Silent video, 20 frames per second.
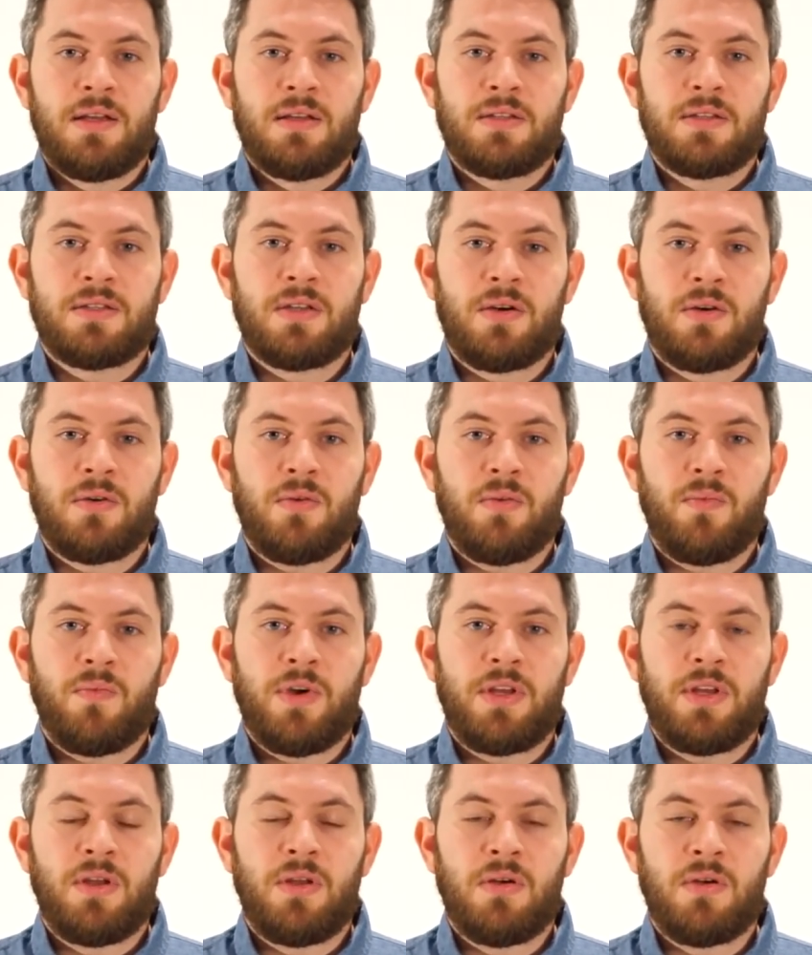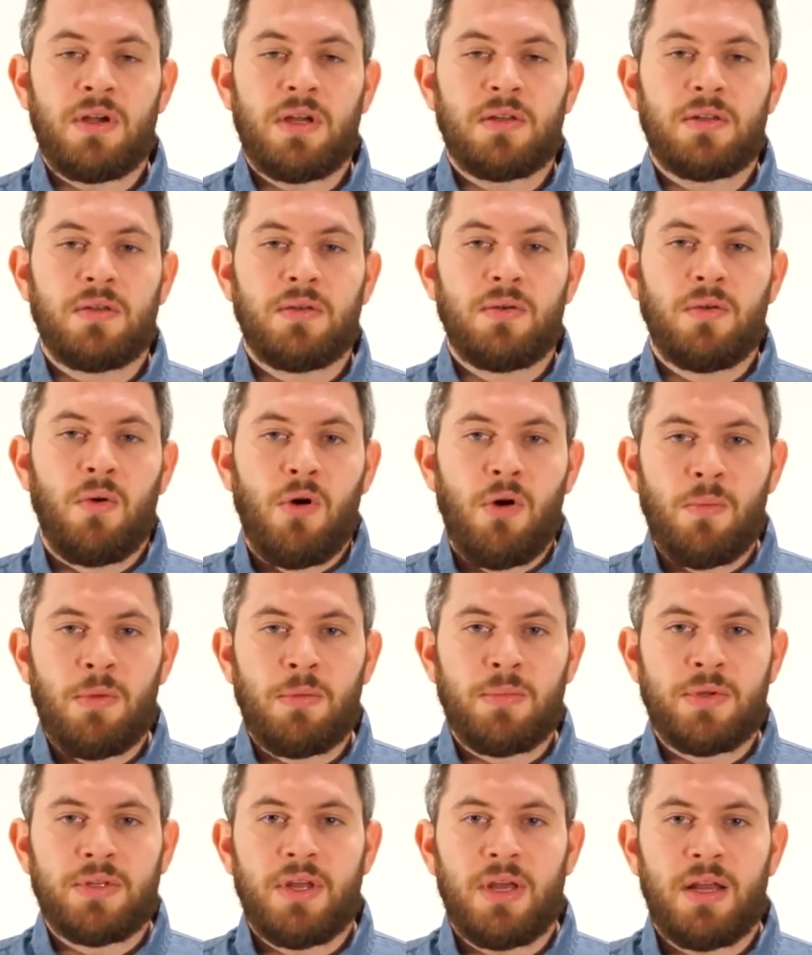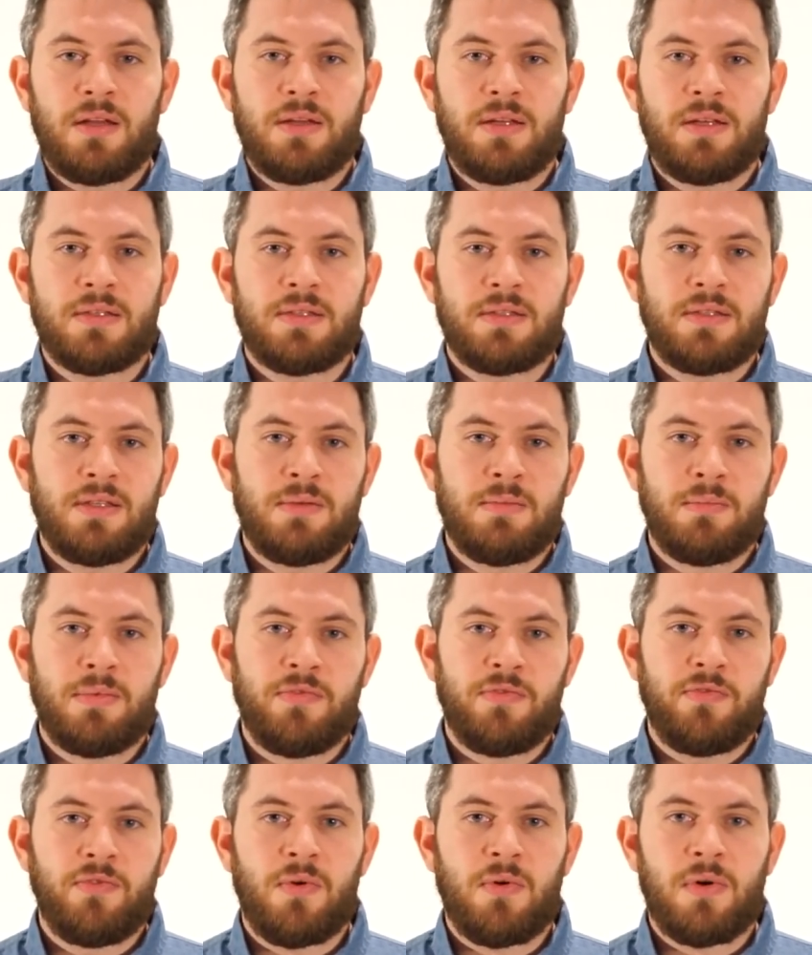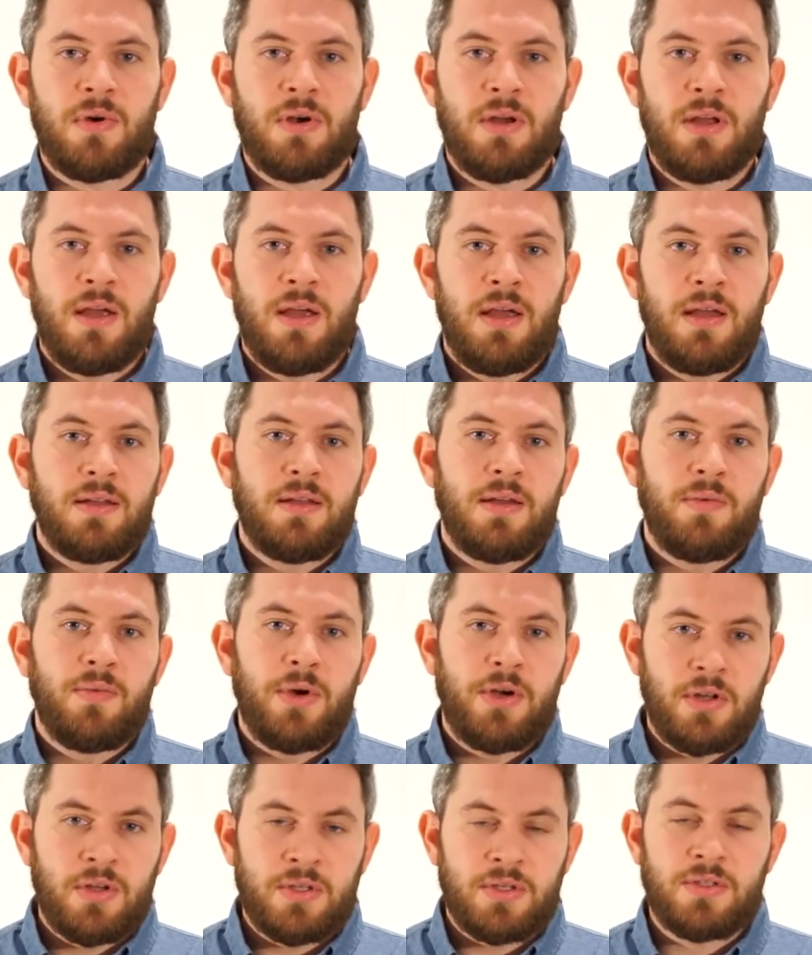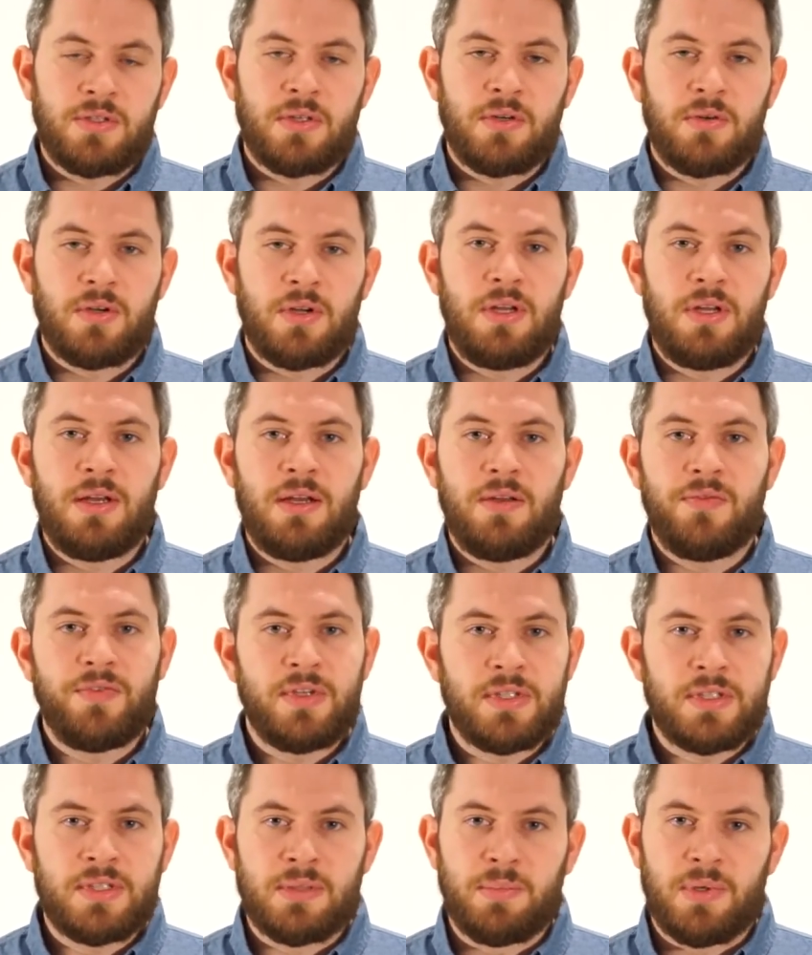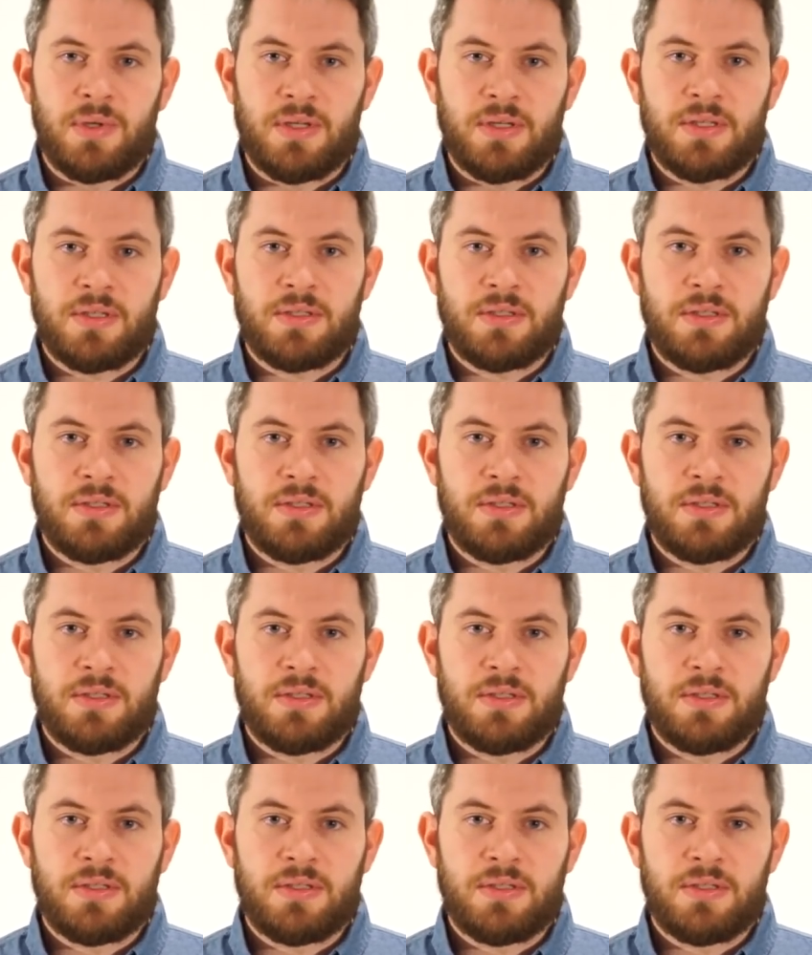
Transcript: So when you look at the normal modality as seen before, they were not so clearly visible.